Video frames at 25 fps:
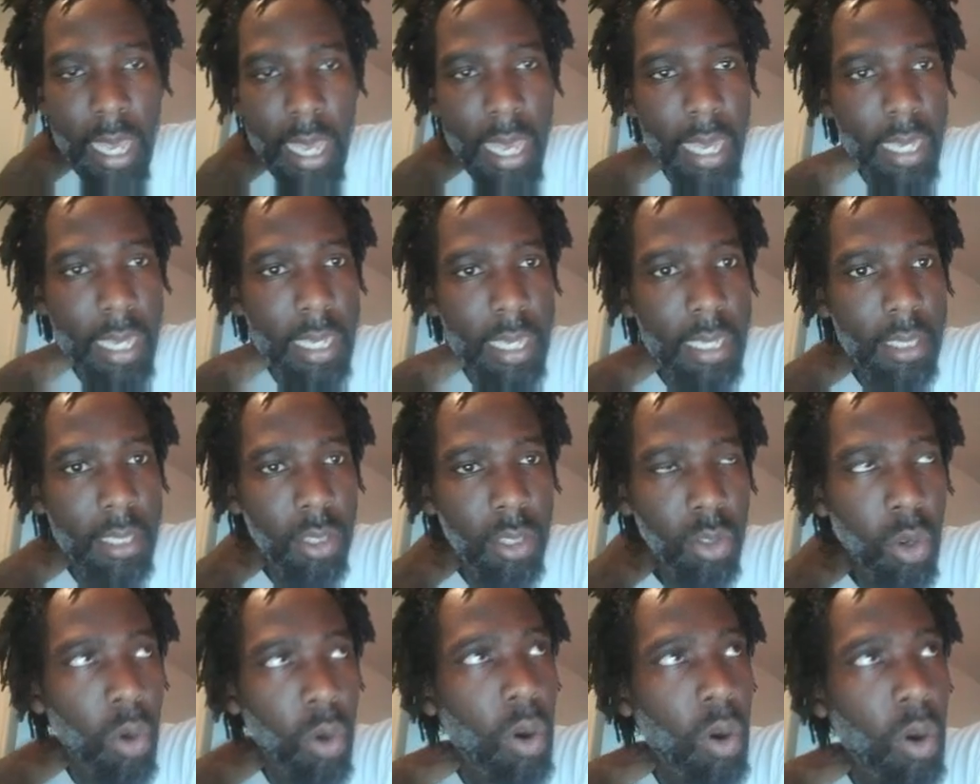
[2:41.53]
it
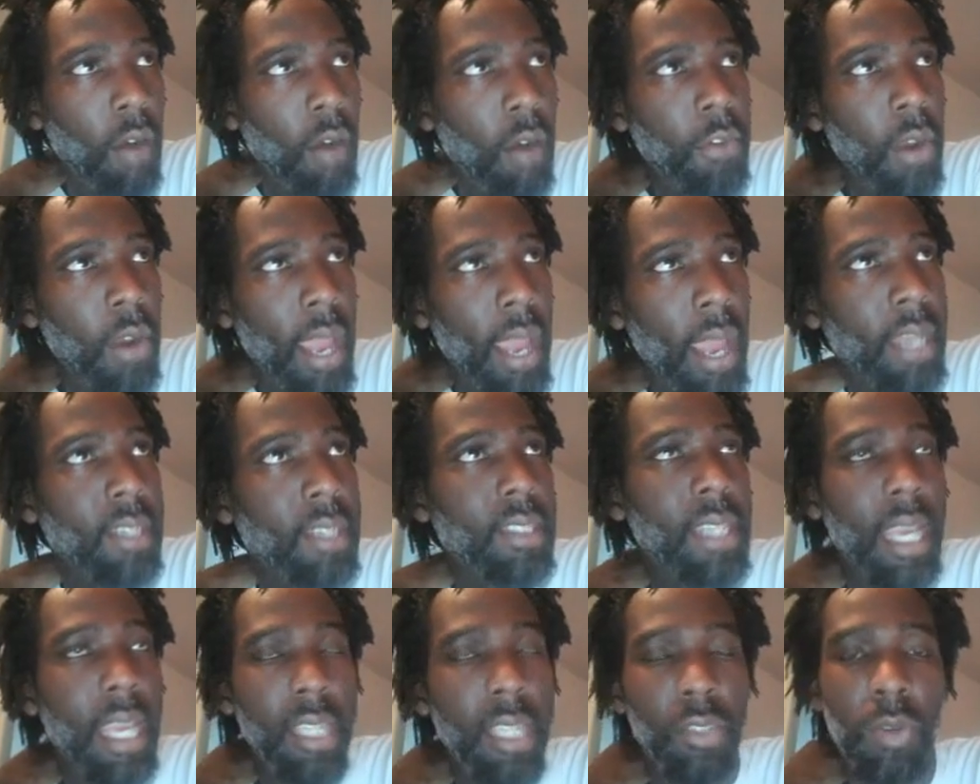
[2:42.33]
could throw off your
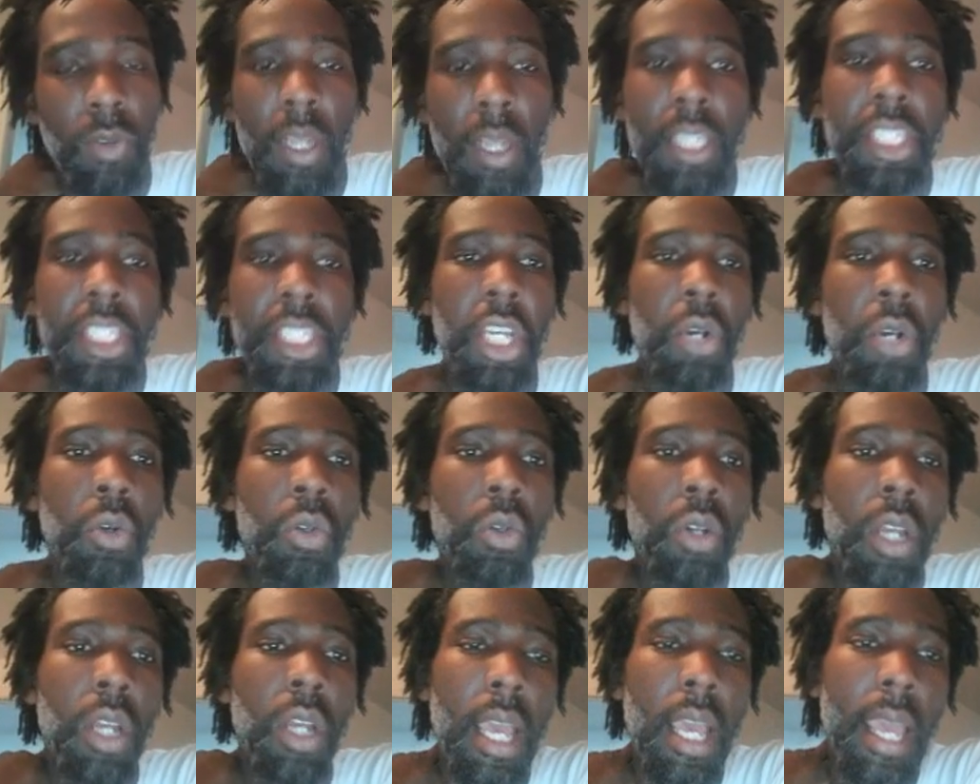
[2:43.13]
anchor text
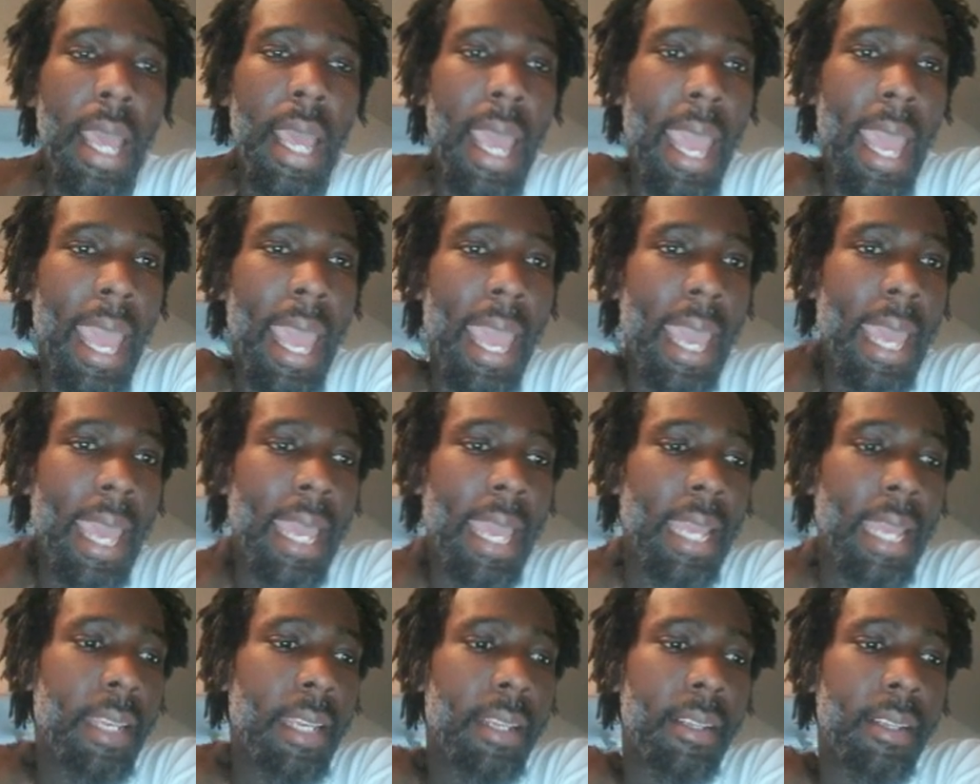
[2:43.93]
ratio.
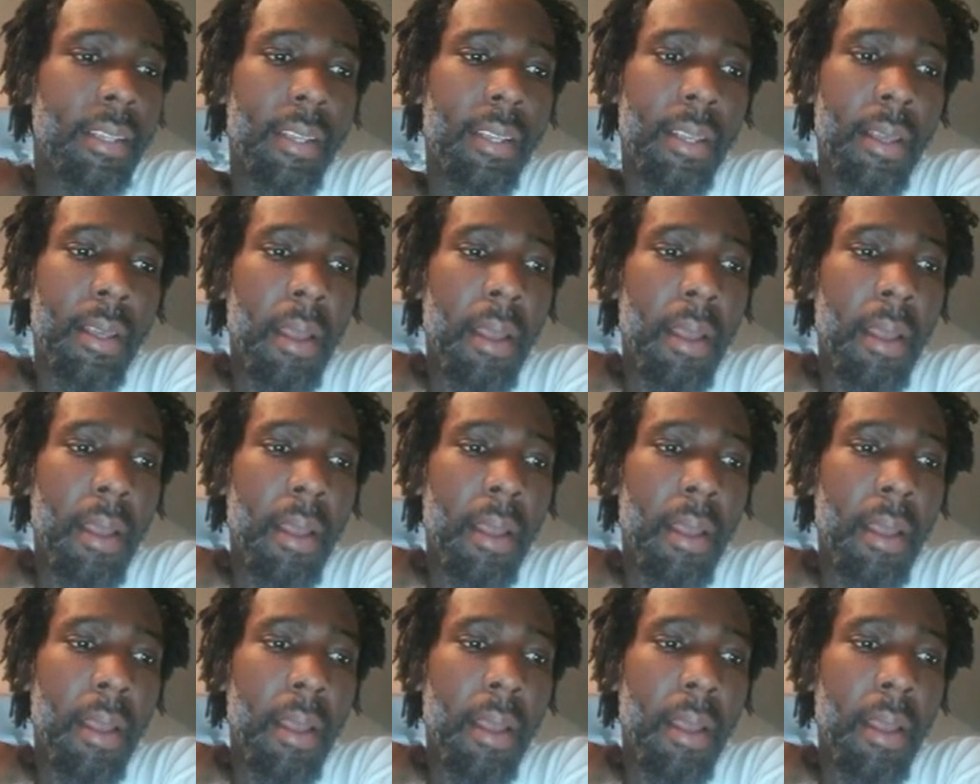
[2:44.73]
And